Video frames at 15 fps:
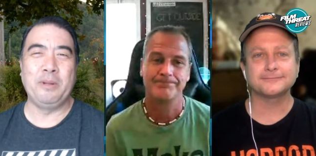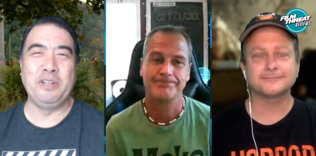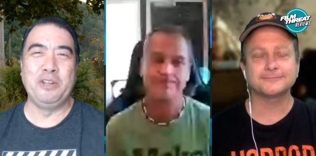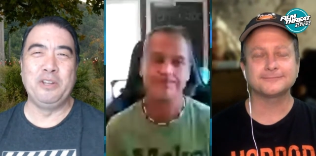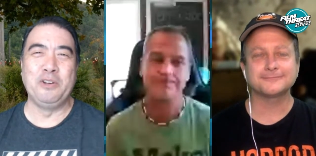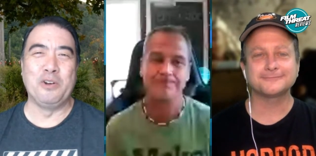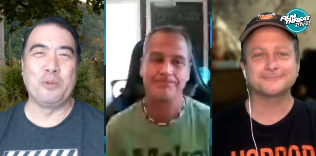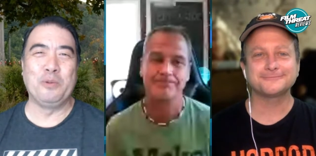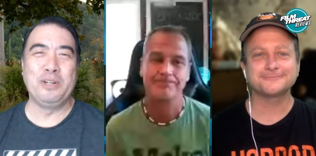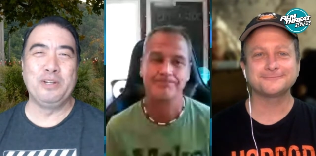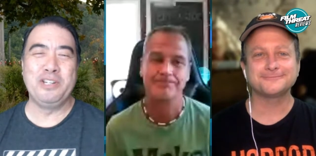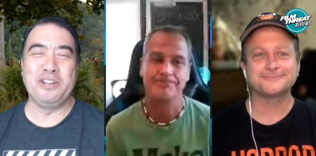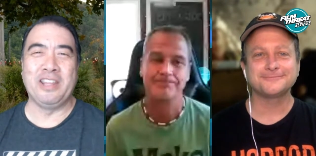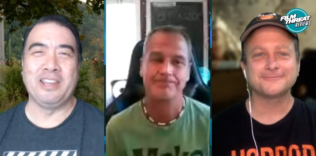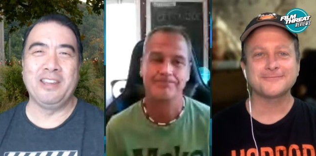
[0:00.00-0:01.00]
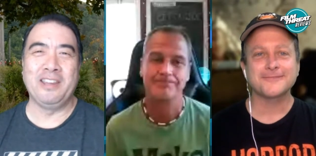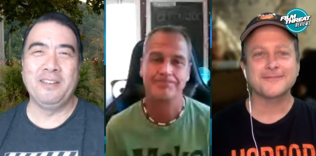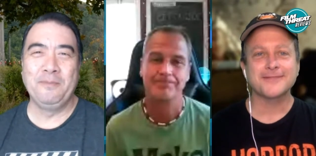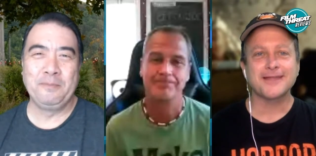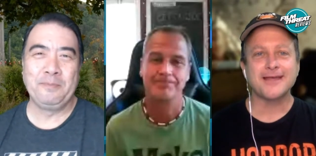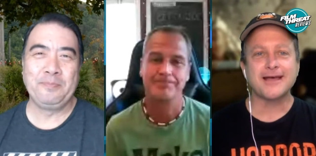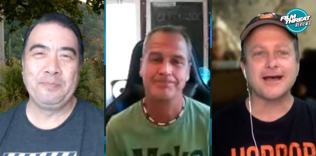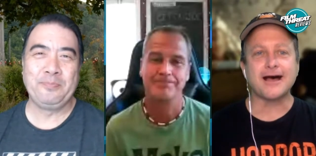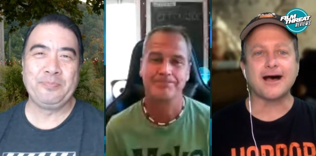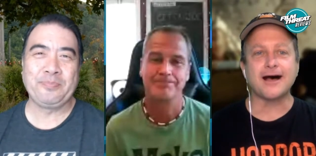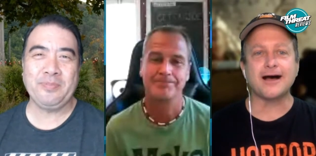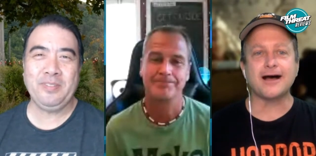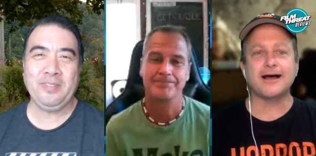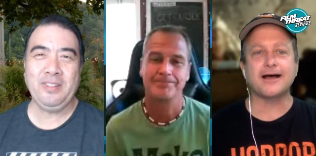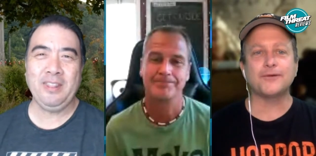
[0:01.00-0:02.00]
Speaker 1: about you, Norm? What'd you think?
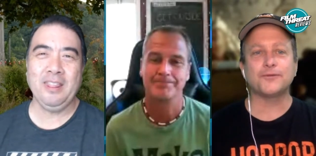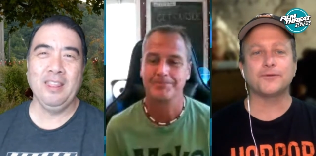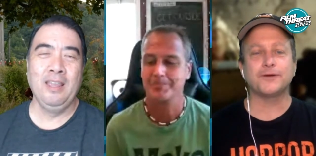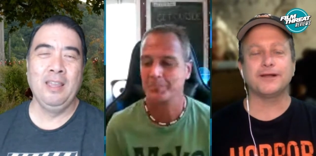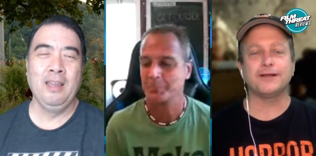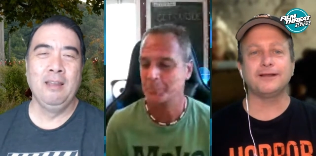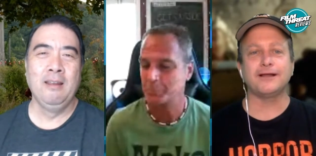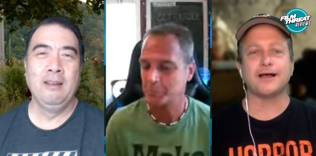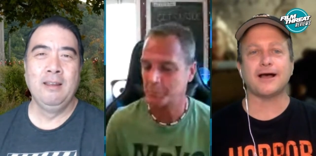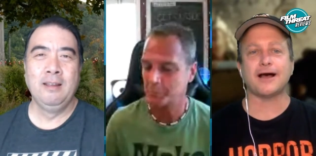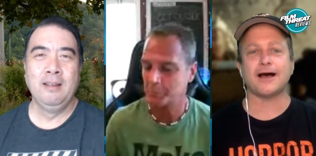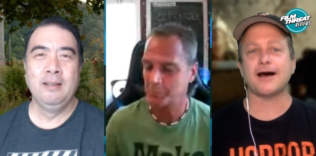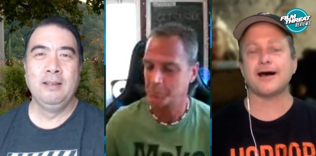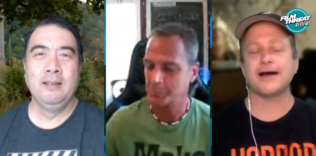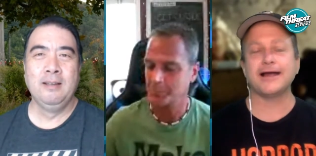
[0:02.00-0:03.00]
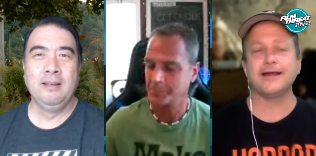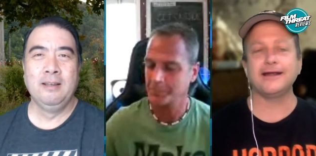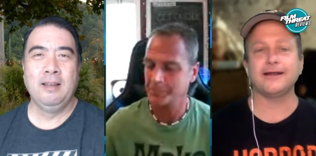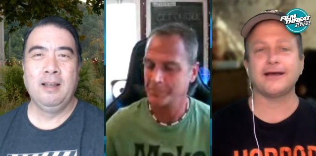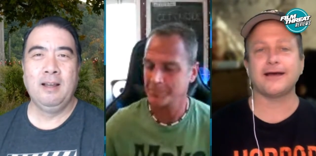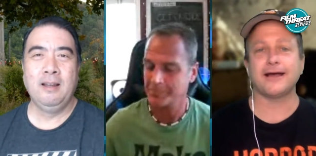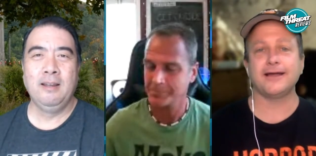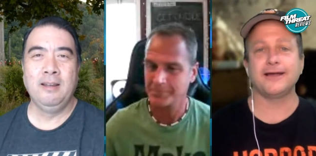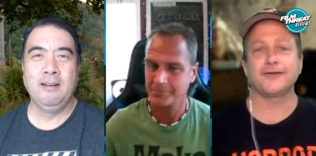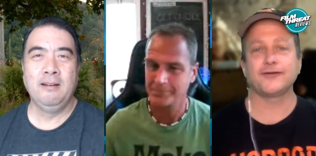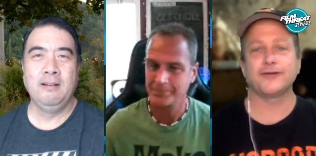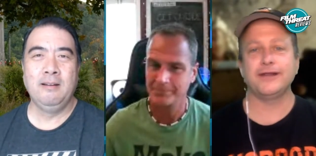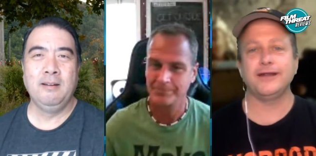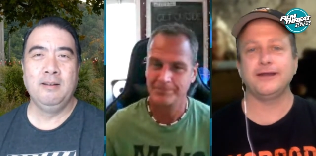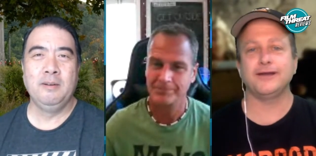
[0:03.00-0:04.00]
Speaker 2: Uh, well, I I
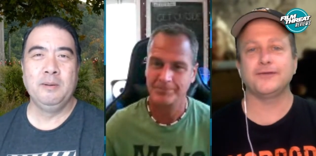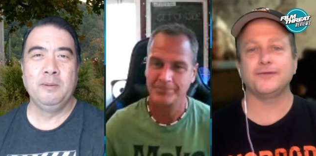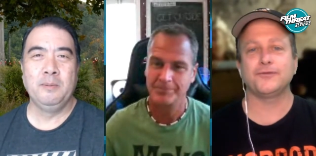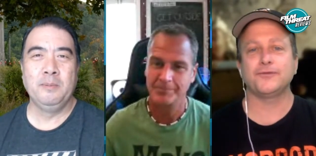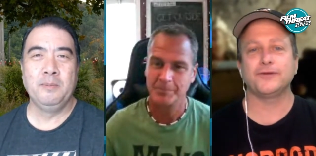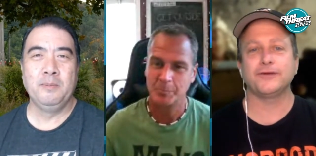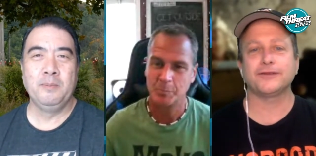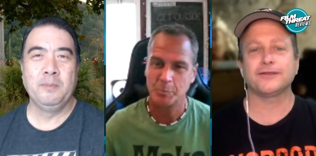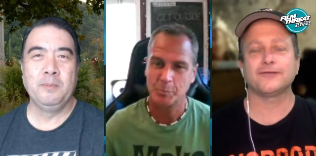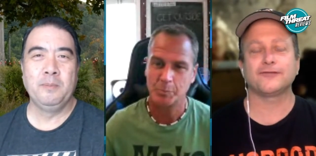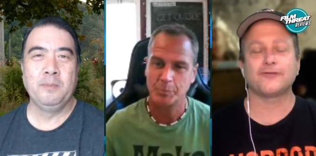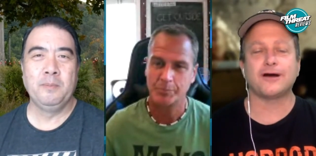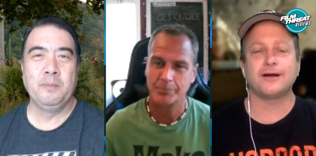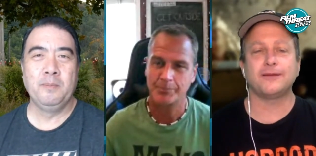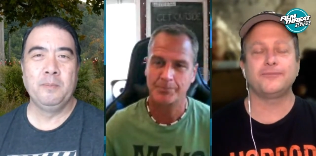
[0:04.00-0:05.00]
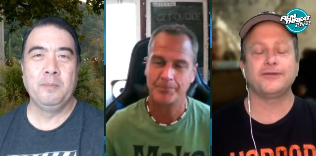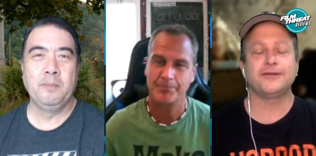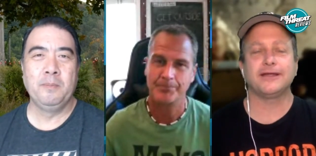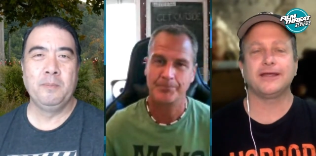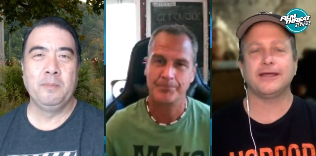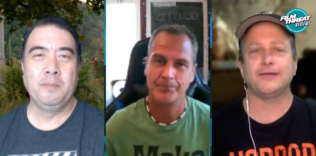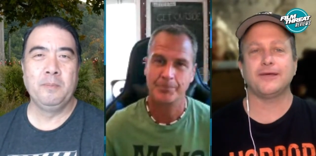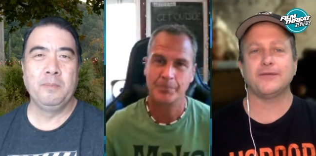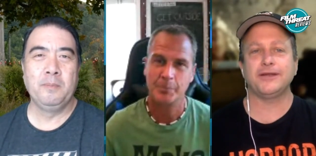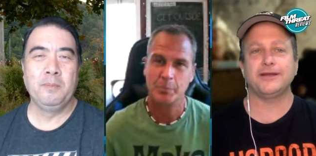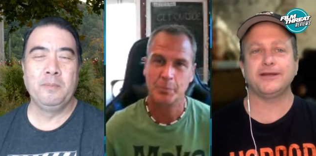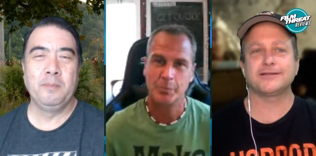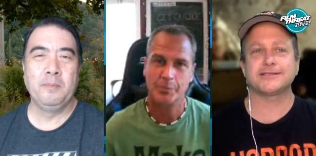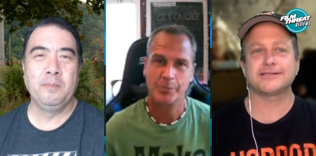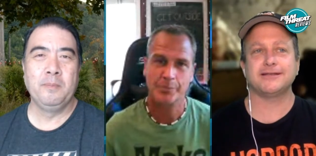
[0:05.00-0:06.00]
agree with Rob. I mean,
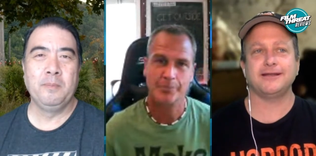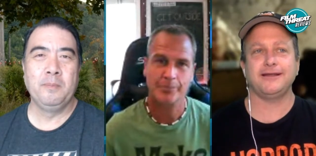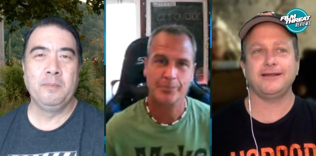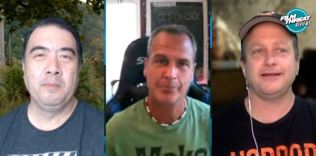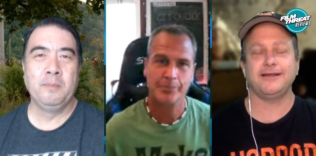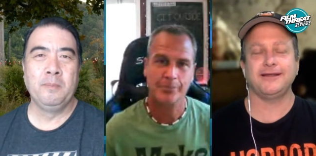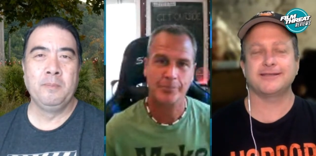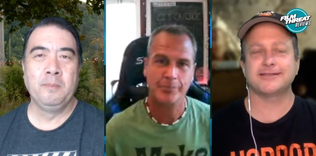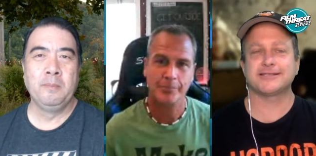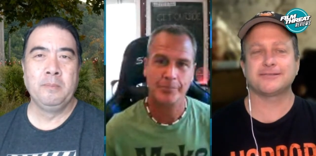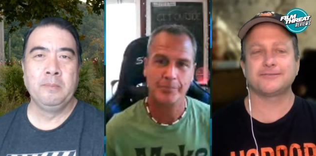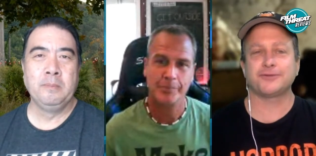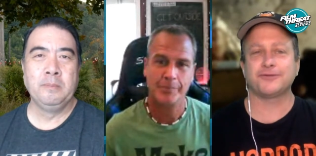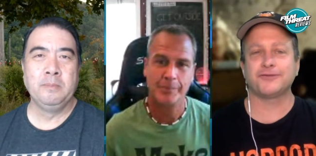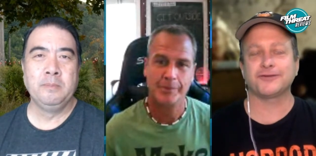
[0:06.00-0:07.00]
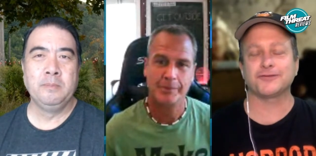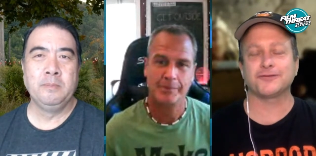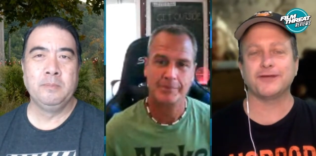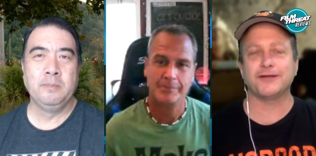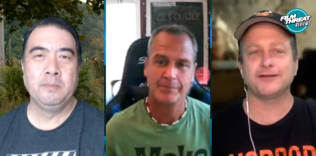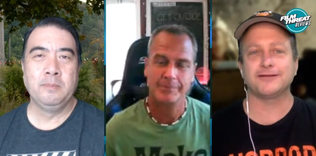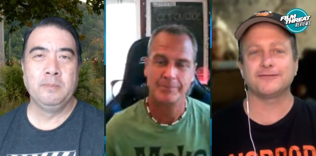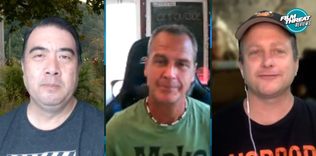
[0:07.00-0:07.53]
it's it's the perfect way to